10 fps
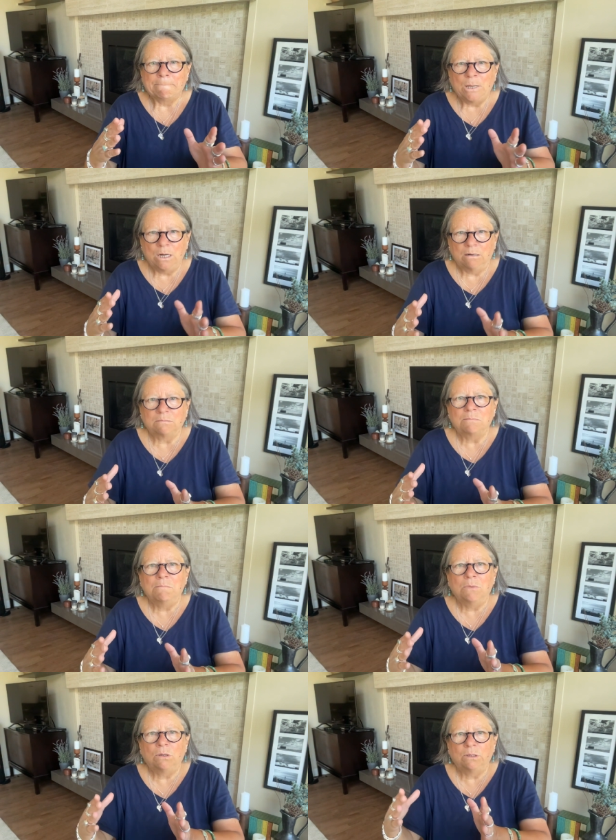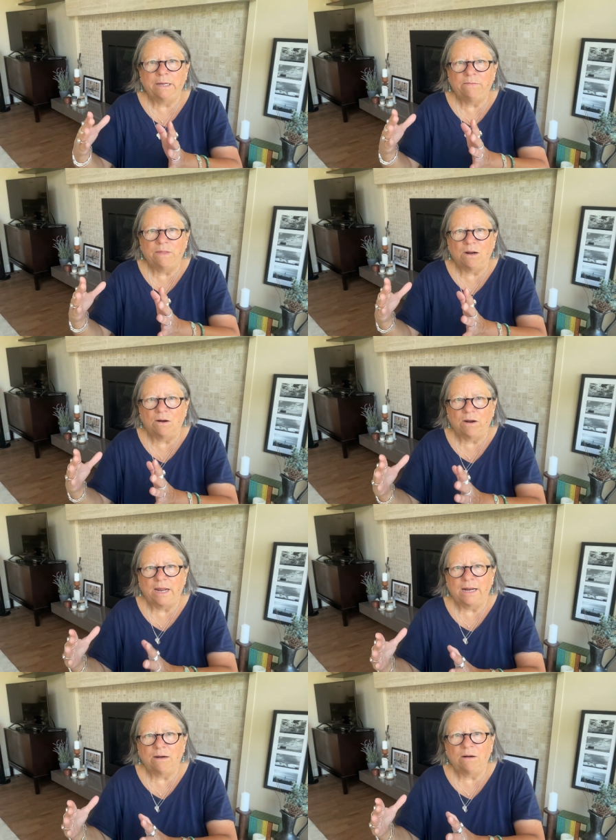you know, mull in there
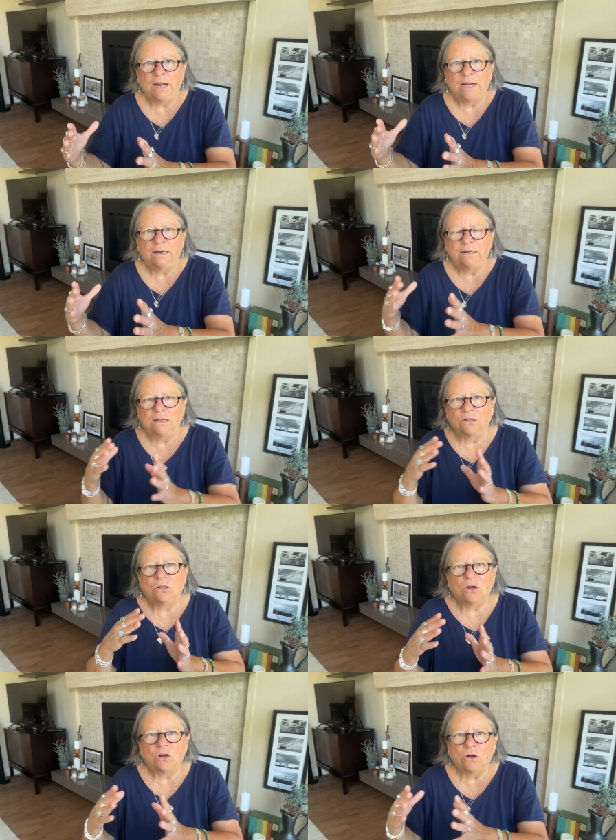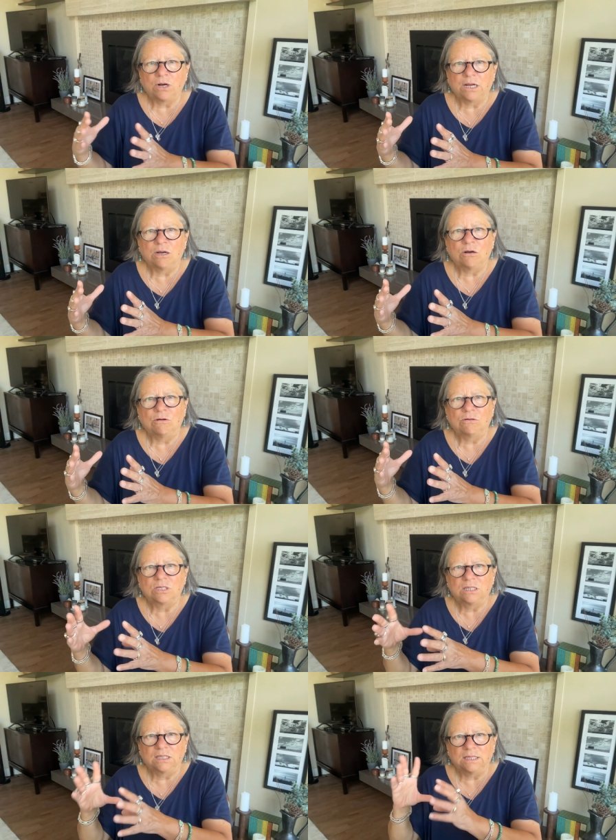and and the longer it
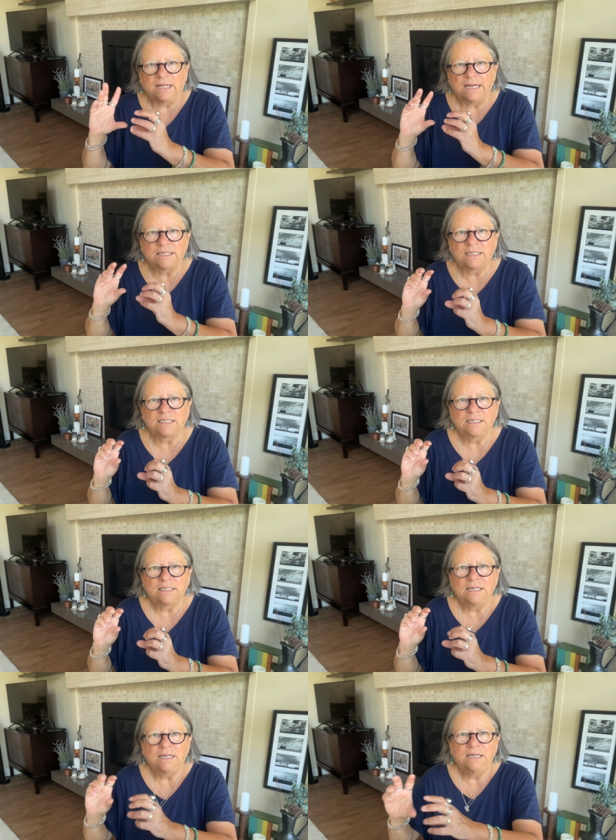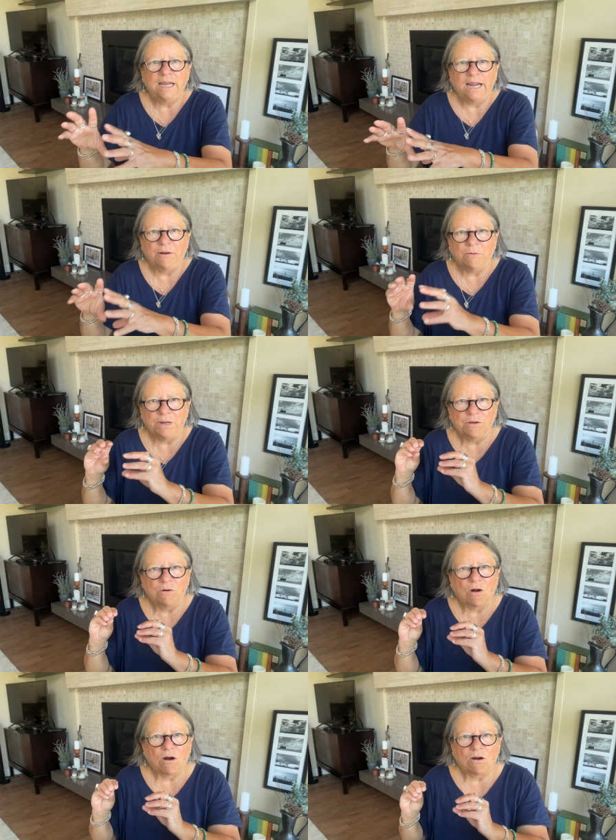goes, the less angry you
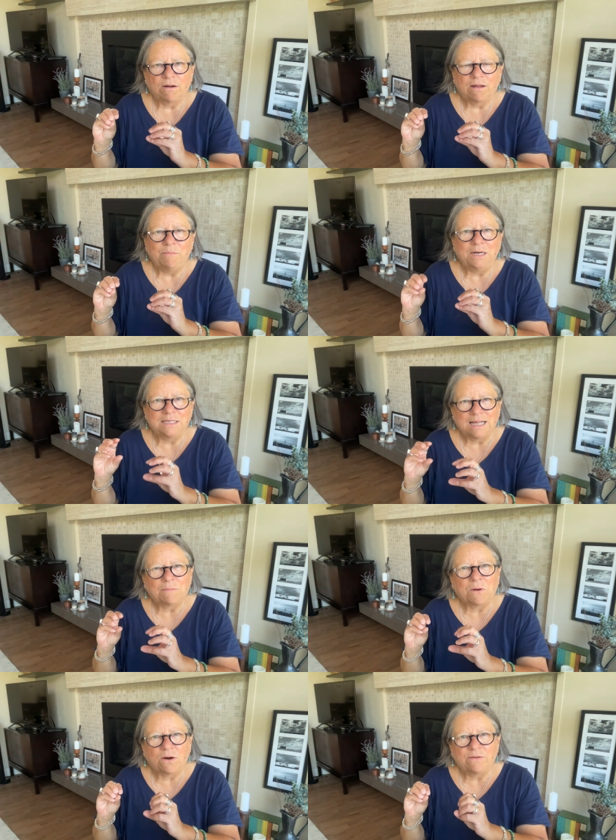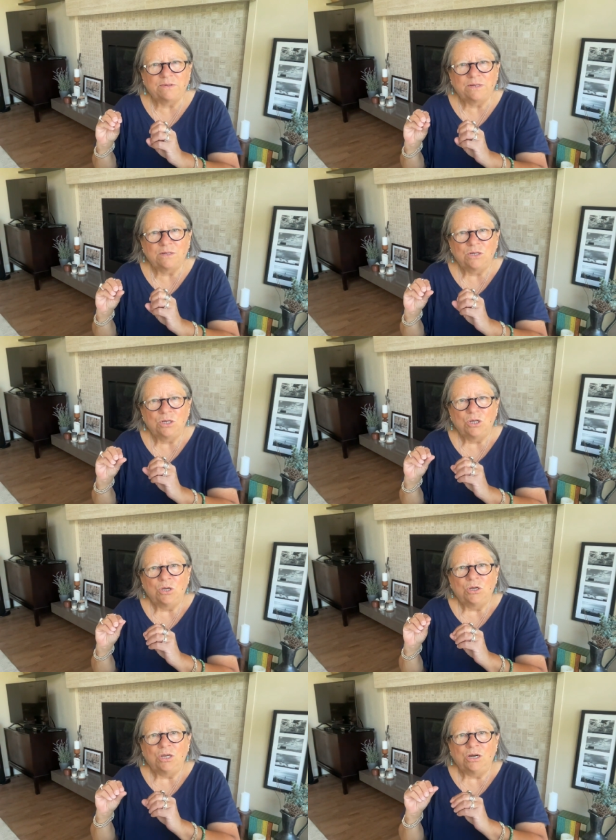are. I mean, is that part of it?
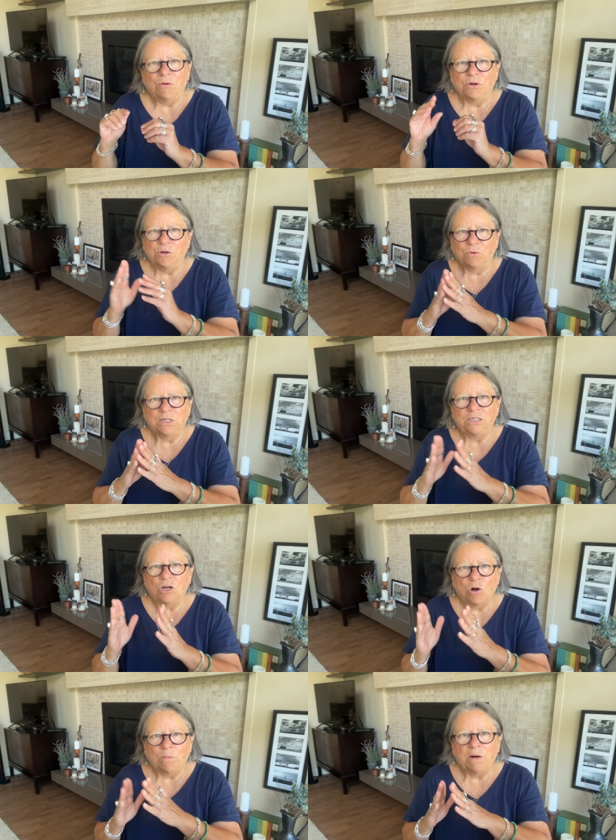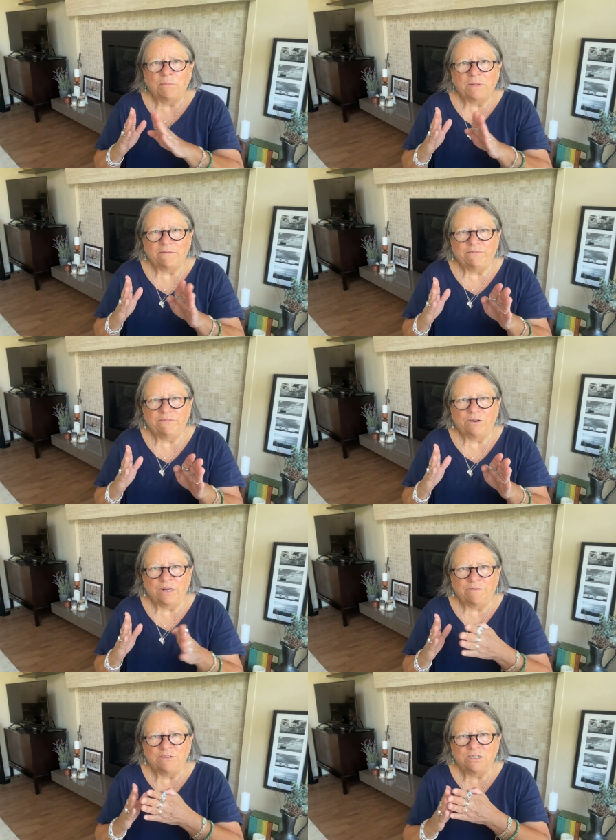You know, are you willing to open up that
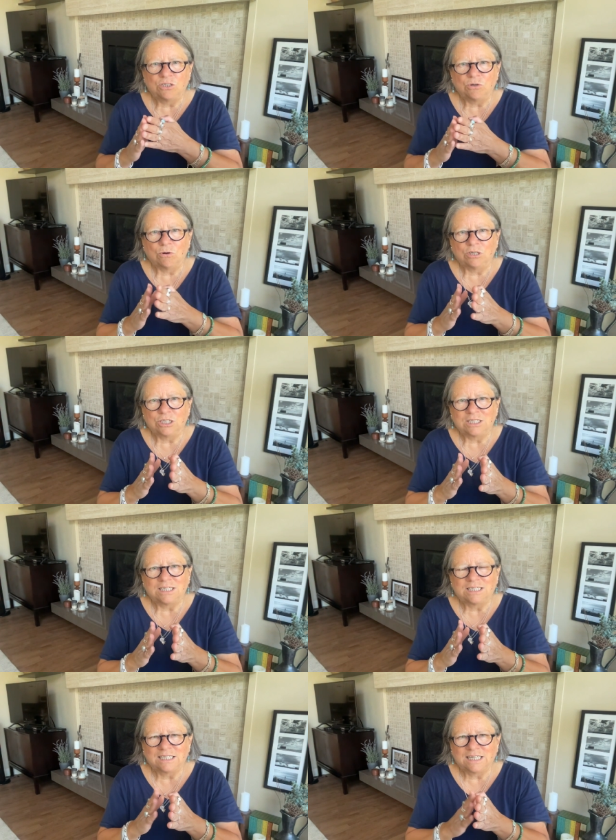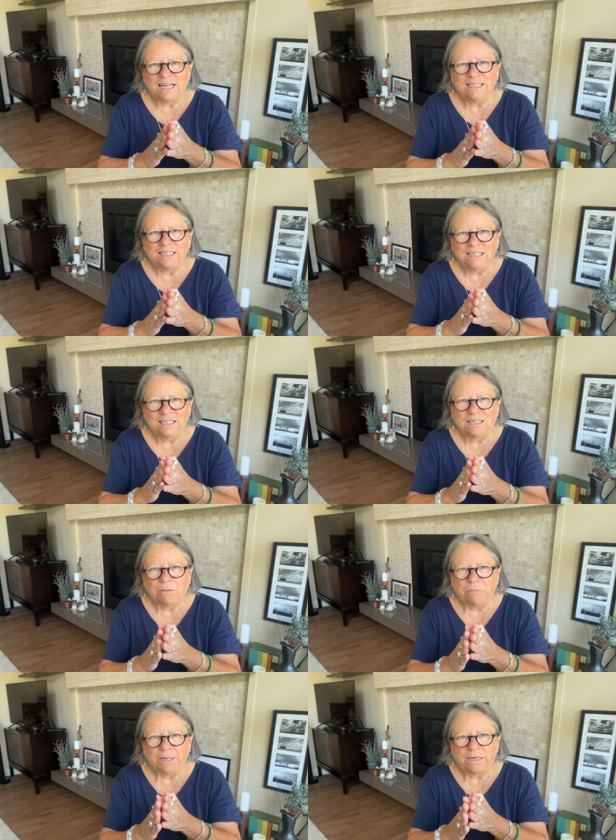forgiveness door just a slightly
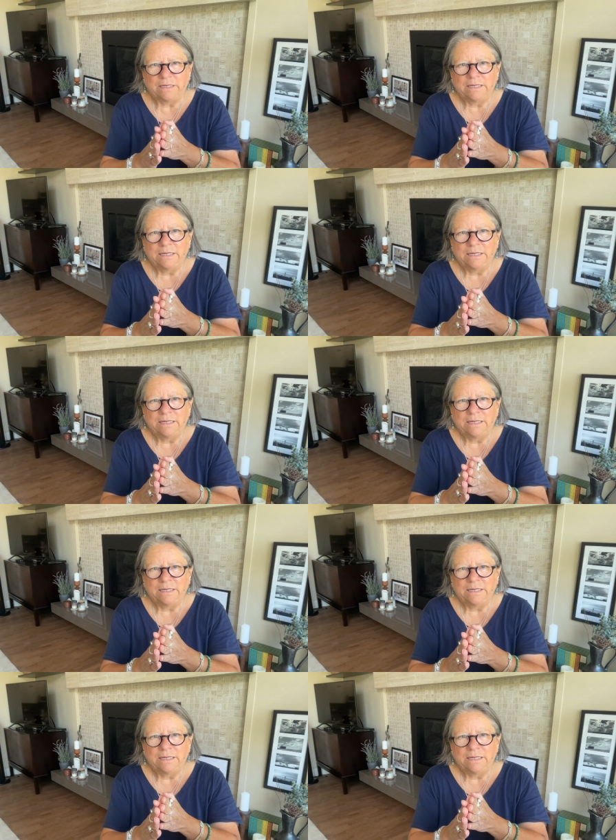little bit?